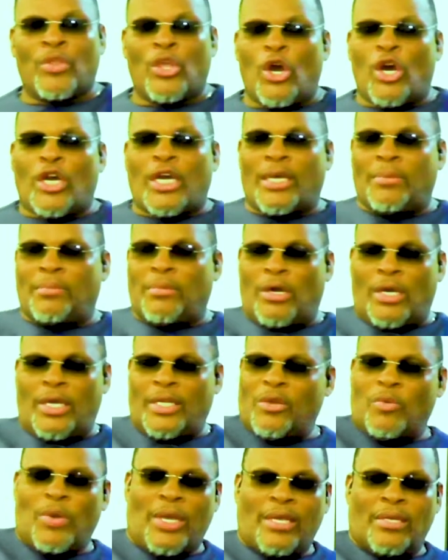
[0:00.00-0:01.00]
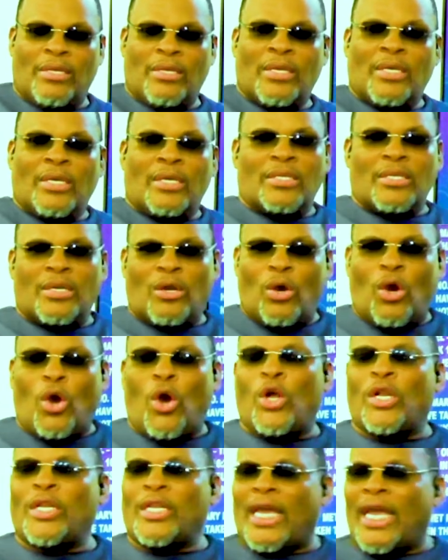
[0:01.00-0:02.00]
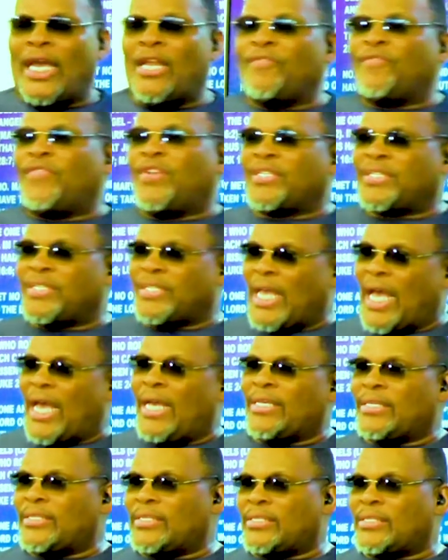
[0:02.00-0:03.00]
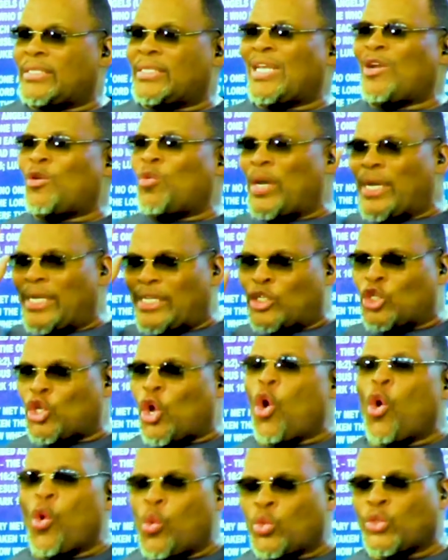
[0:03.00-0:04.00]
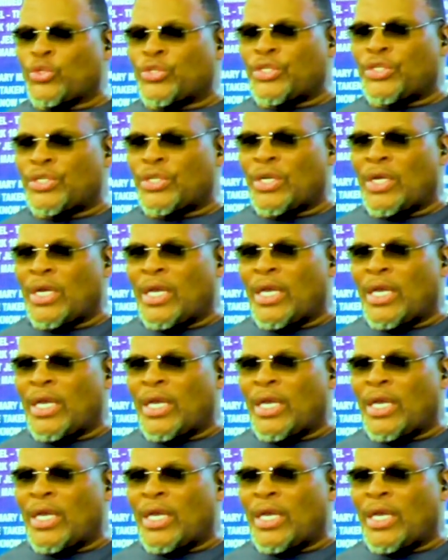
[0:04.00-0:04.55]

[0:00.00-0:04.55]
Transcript: Okay, anyway, all emphasize they were told. So